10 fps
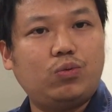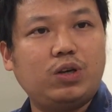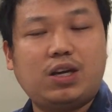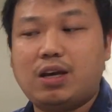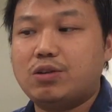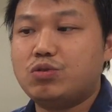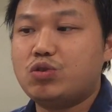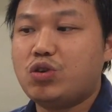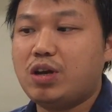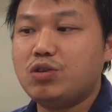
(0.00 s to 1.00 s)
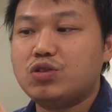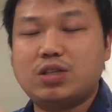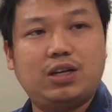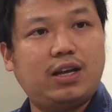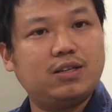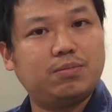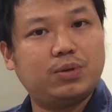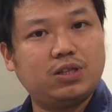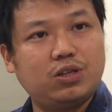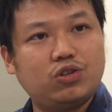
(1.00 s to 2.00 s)
we can change the lens
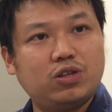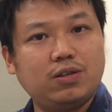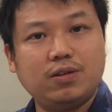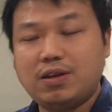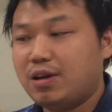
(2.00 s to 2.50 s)
position,